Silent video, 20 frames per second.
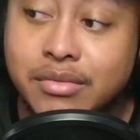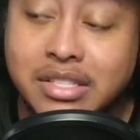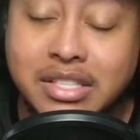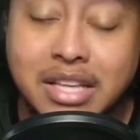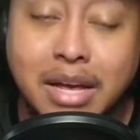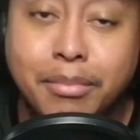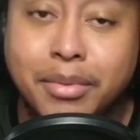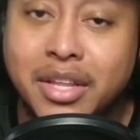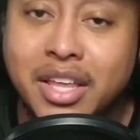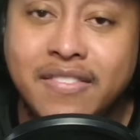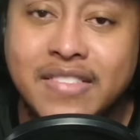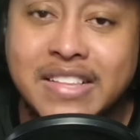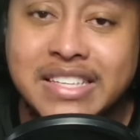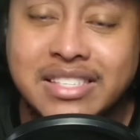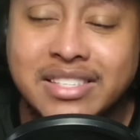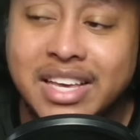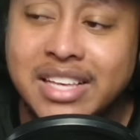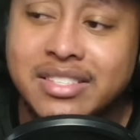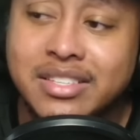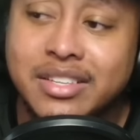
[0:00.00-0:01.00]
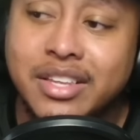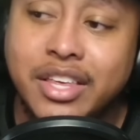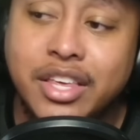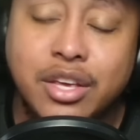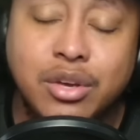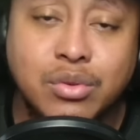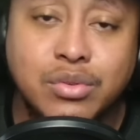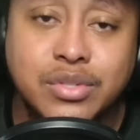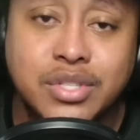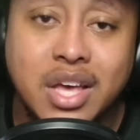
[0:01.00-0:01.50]
because I believe the Saints and the
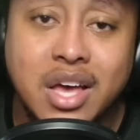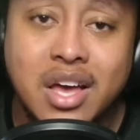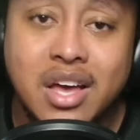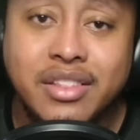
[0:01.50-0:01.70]
Eagles